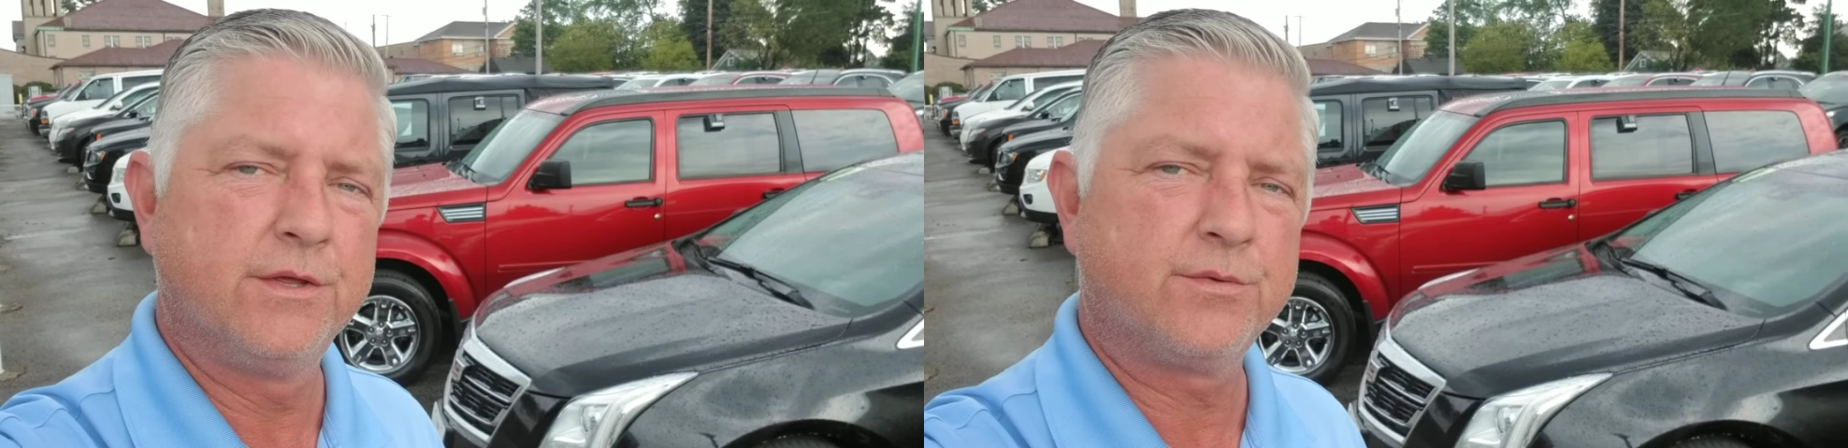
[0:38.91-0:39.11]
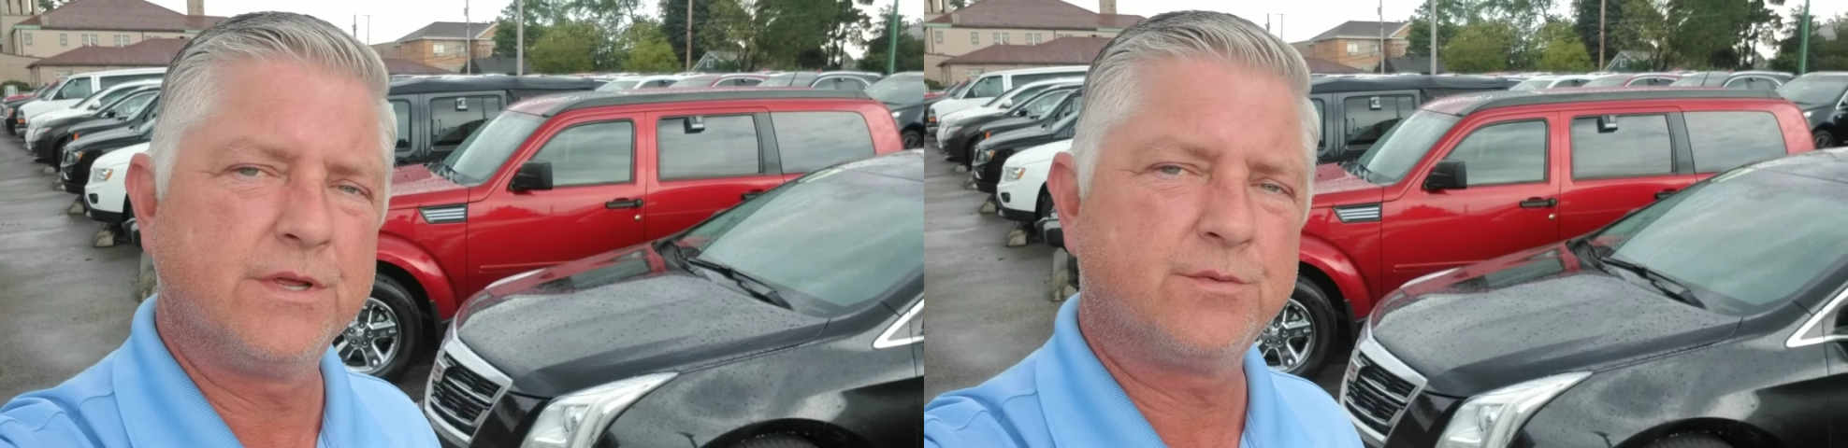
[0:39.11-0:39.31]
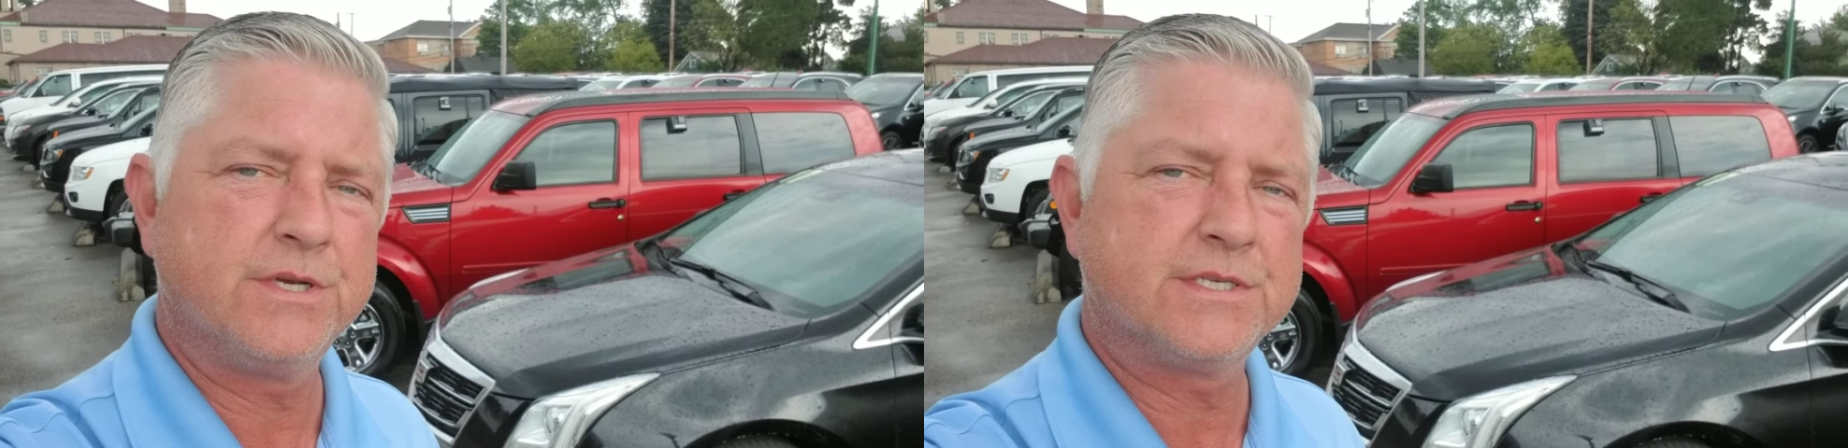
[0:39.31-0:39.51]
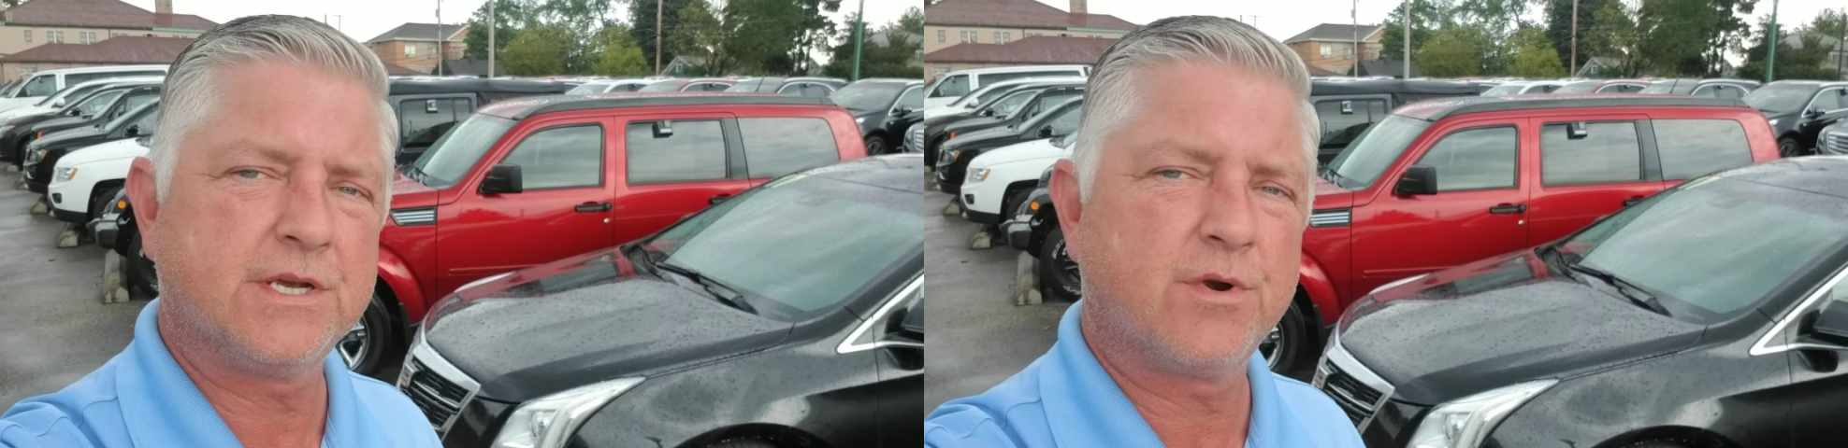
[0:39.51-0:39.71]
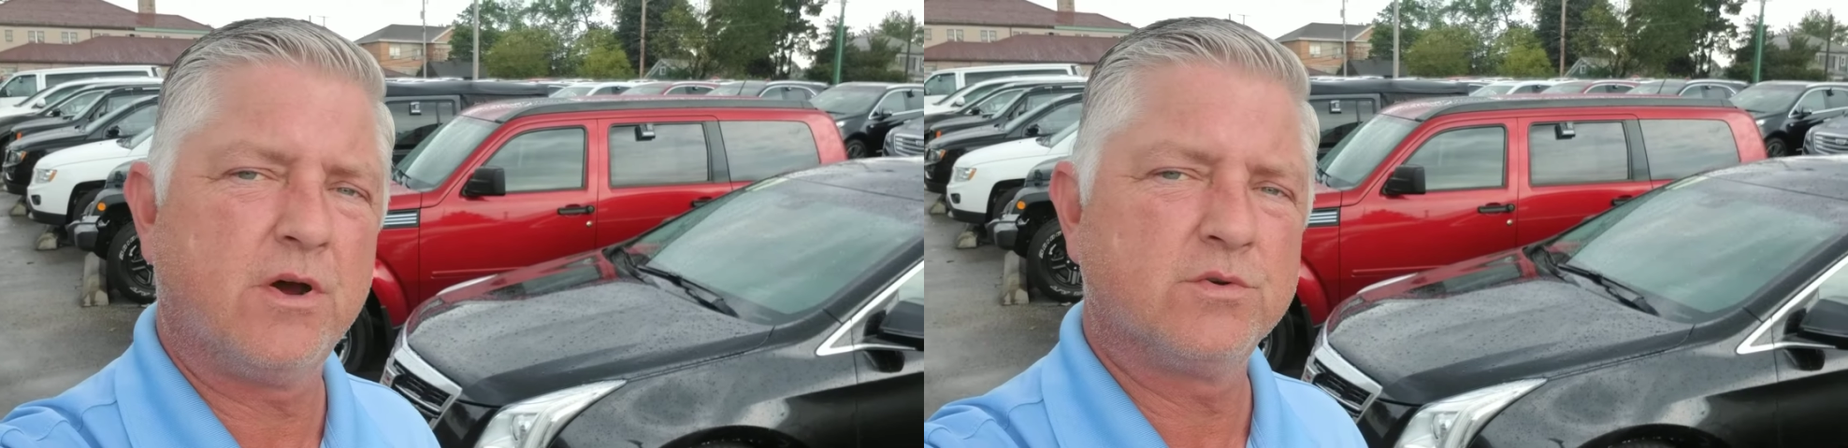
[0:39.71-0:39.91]

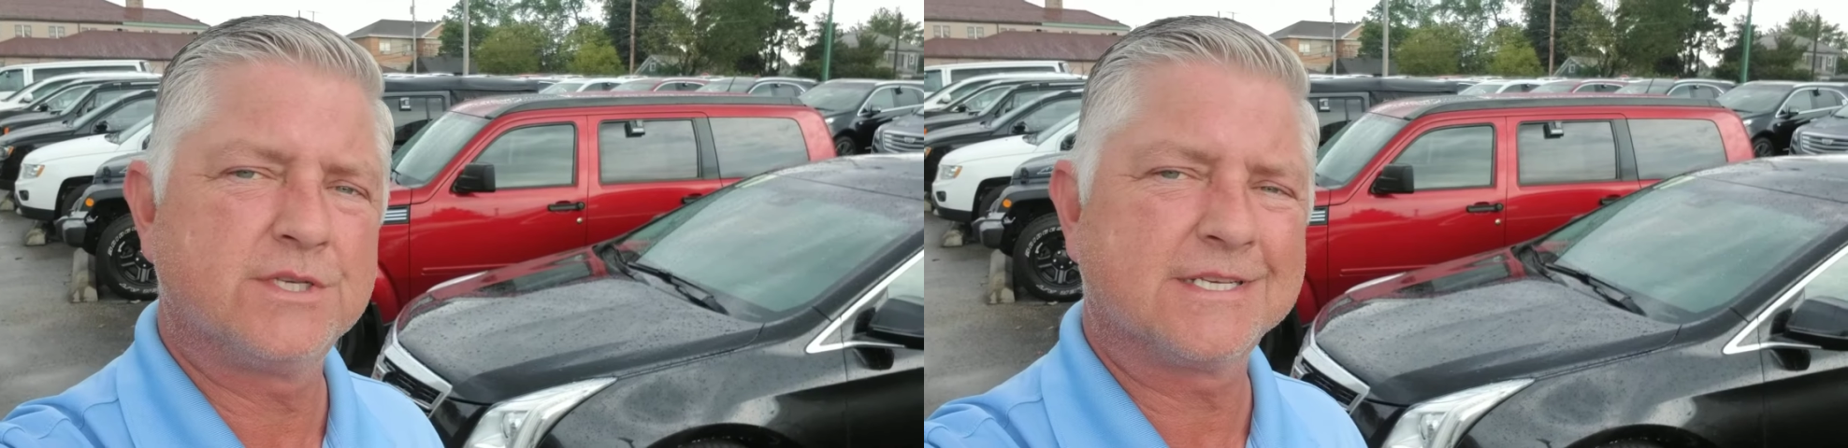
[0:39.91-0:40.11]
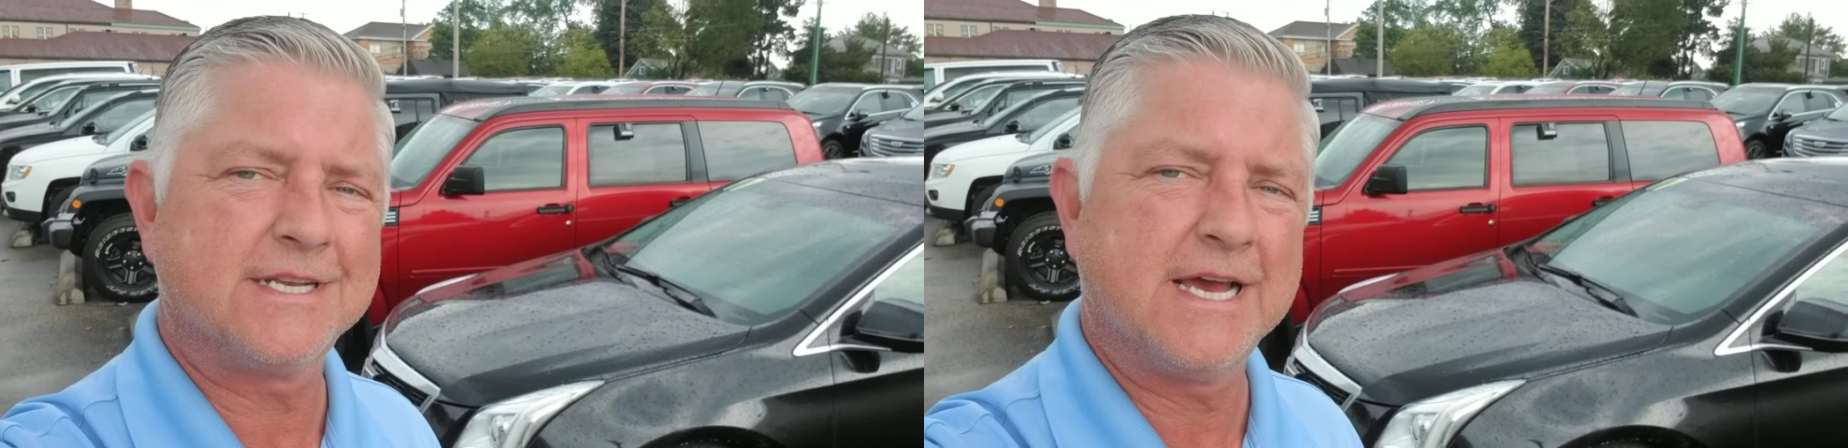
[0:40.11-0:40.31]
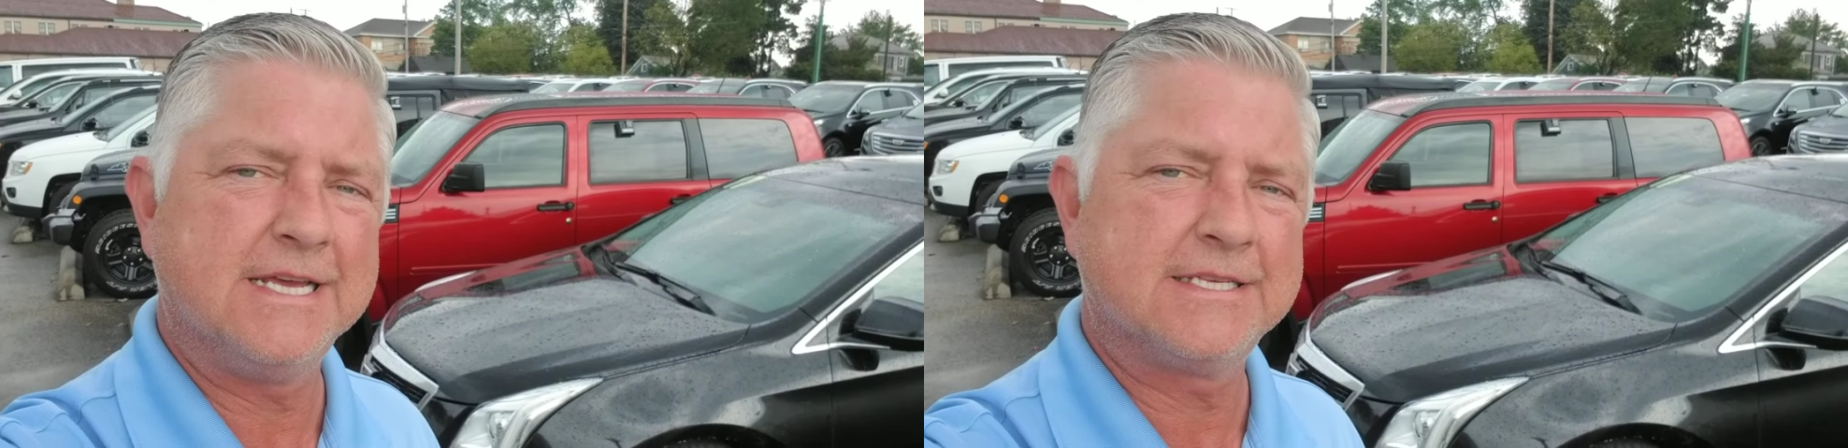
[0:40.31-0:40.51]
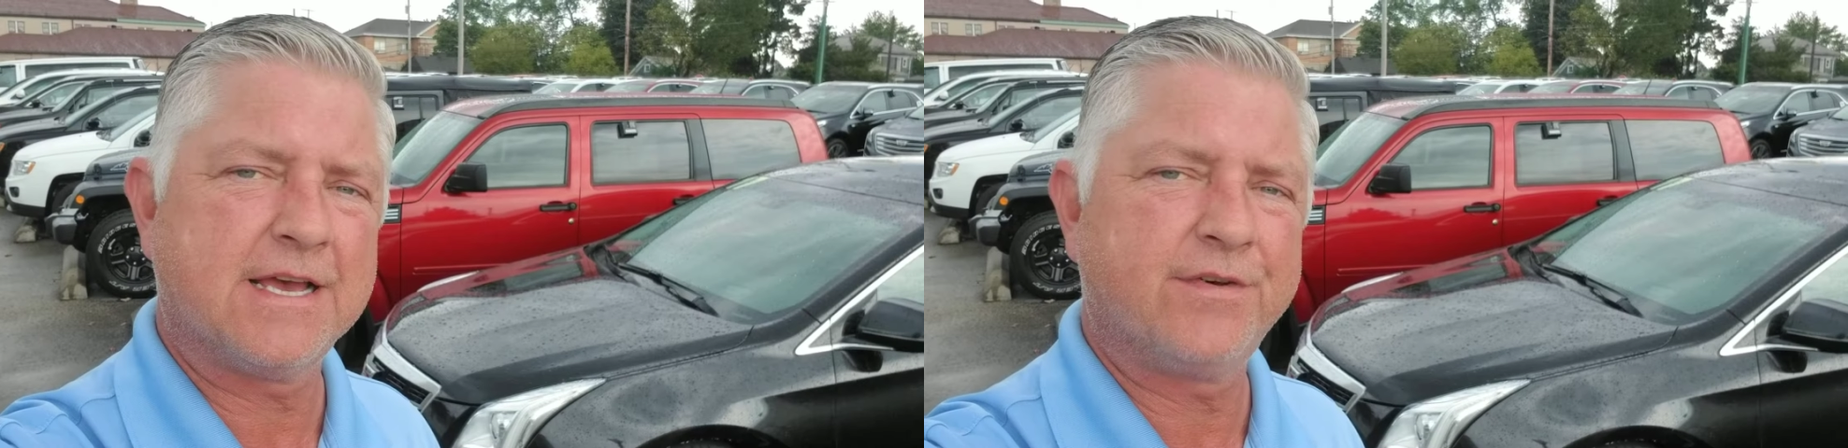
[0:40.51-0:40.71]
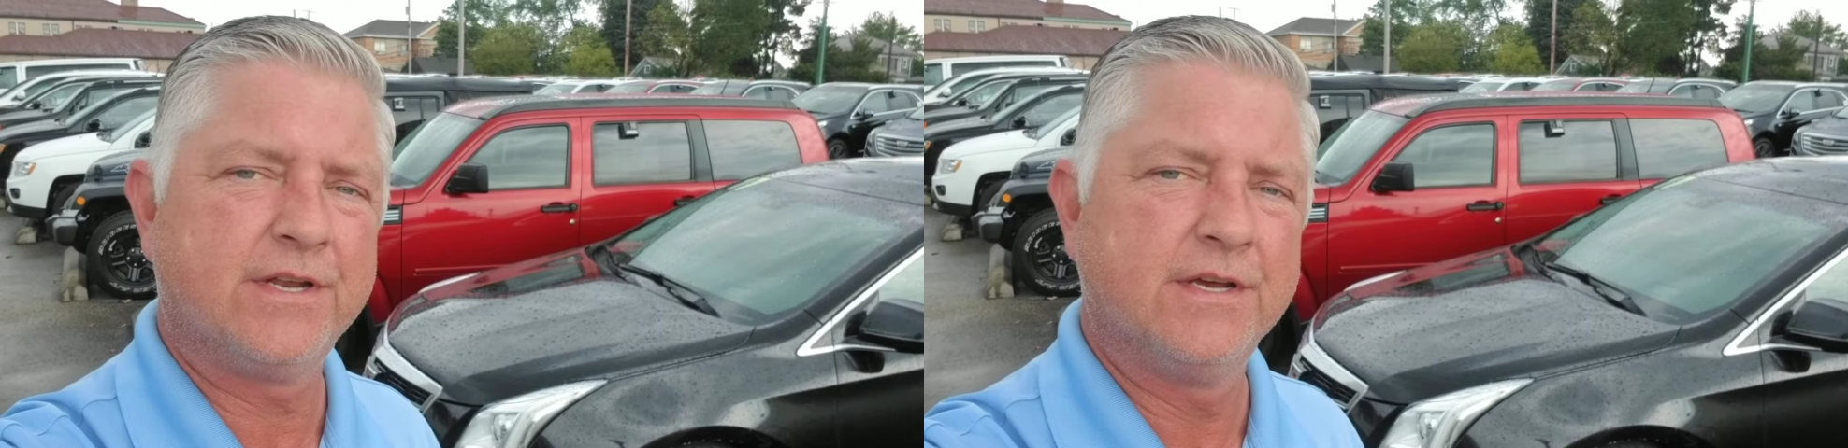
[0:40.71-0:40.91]
330
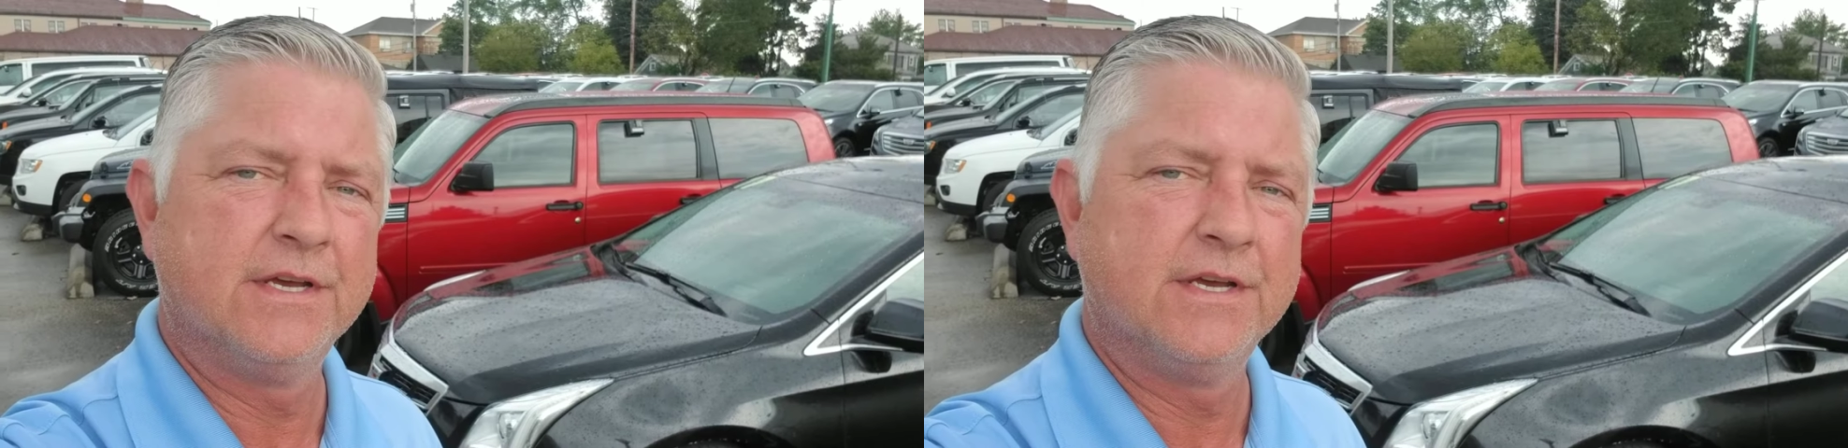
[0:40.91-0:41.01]
697